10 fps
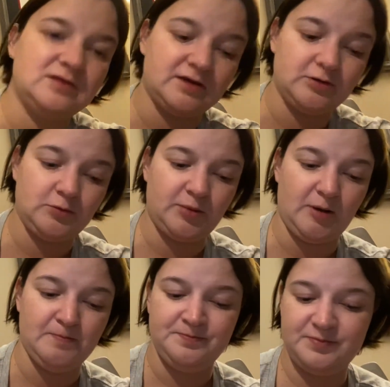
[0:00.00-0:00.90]
out, but
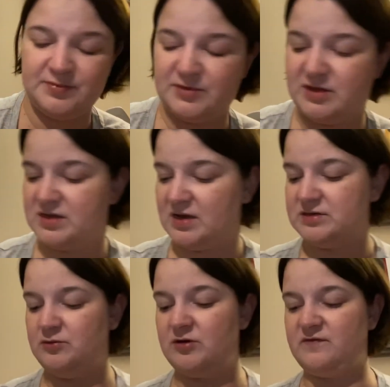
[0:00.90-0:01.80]
this
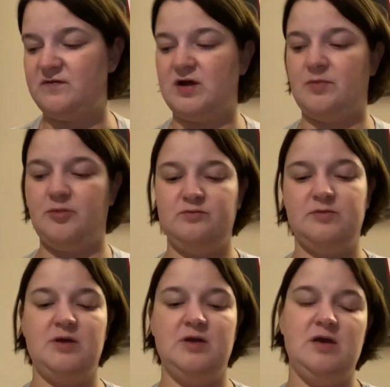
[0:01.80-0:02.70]
actually worked for a couple.
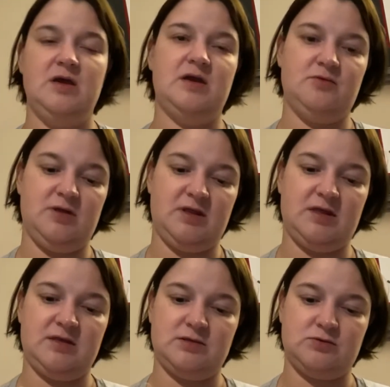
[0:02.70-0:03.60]
And I really
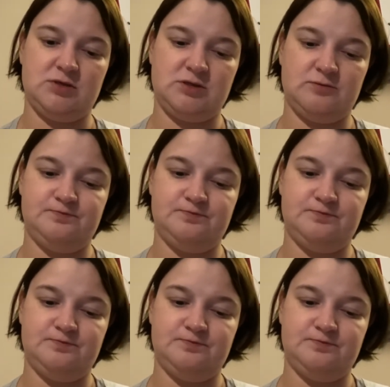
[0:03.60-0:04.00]
like this one, so